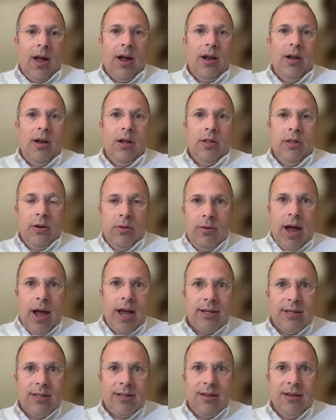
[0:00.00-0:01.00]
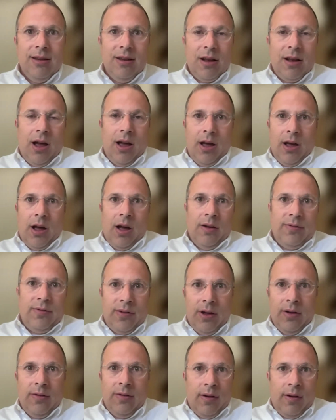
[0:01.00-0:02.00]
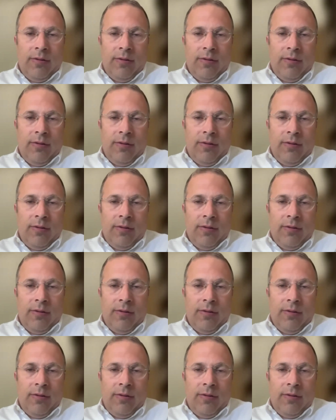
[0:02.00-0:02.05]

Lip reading: and the rest of